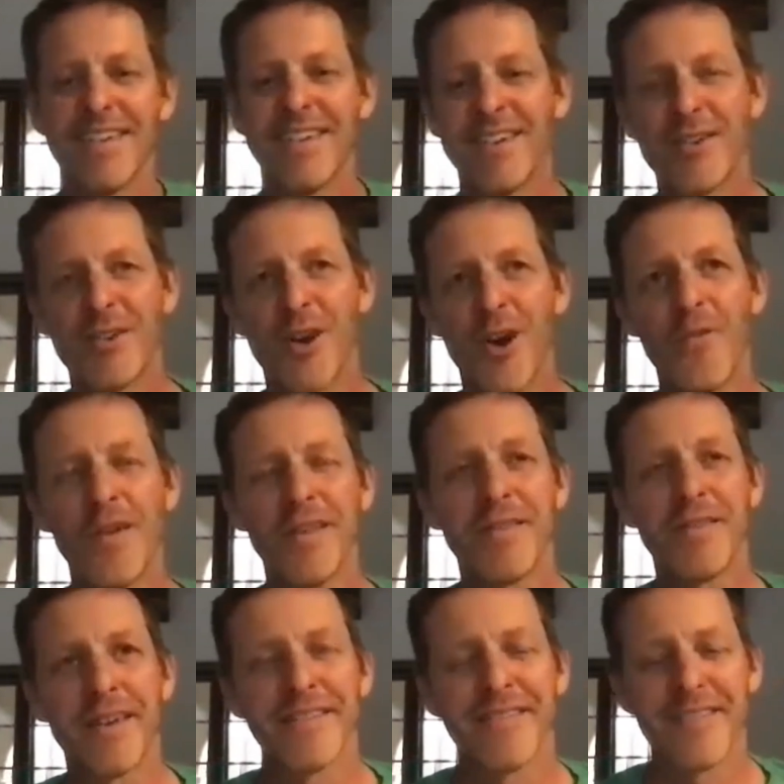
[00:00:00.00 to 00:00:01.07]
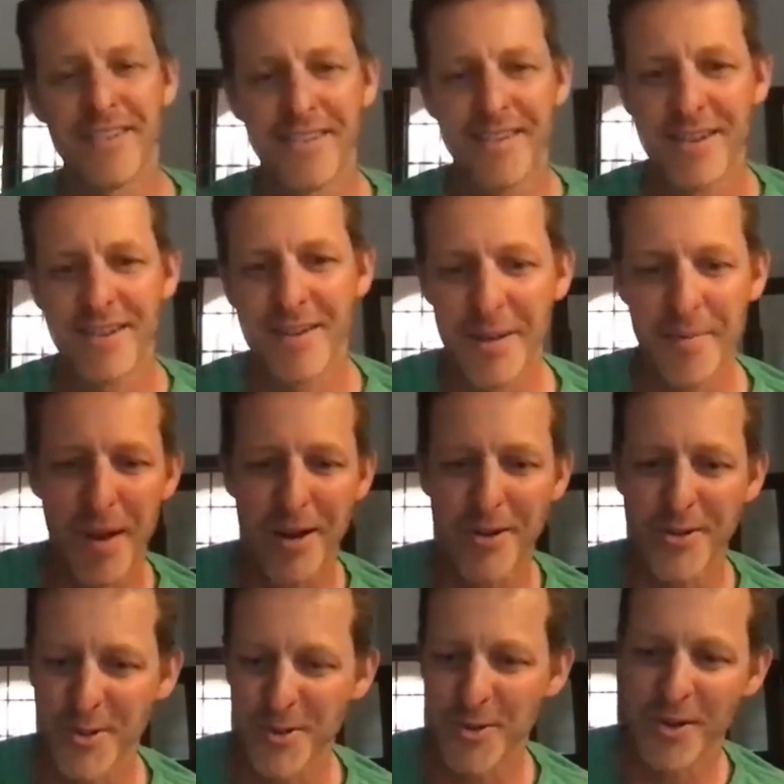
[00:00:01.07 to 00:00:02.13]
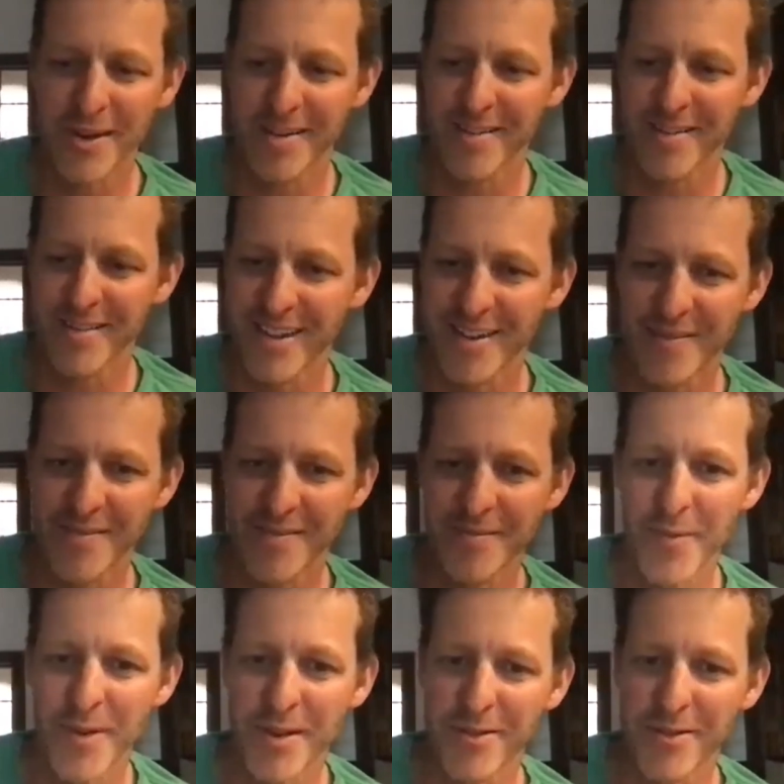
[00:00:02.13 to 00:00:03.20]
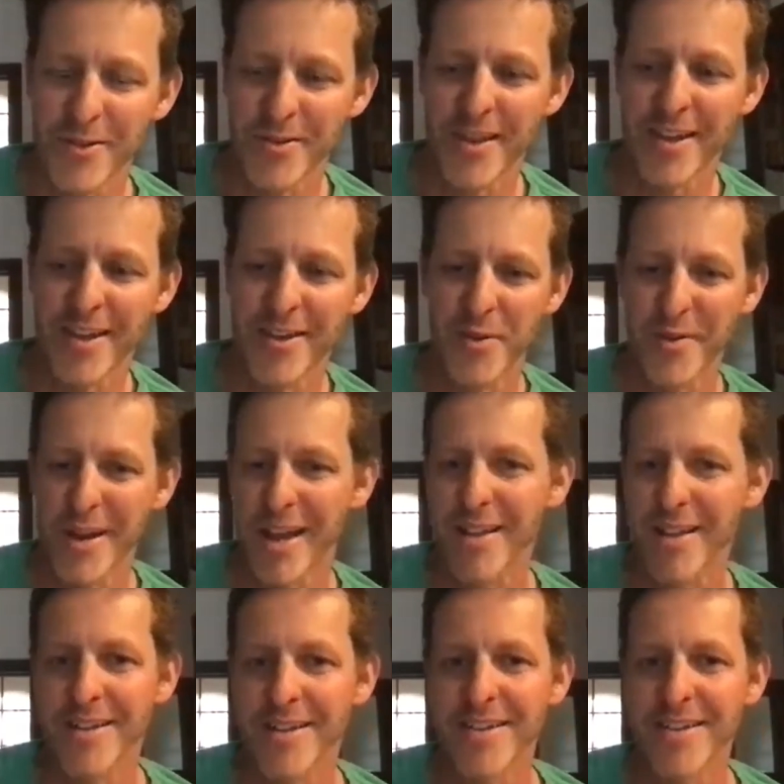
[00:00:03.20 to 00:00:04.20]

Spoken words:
COVID things get better soon and we can turn that into a reality.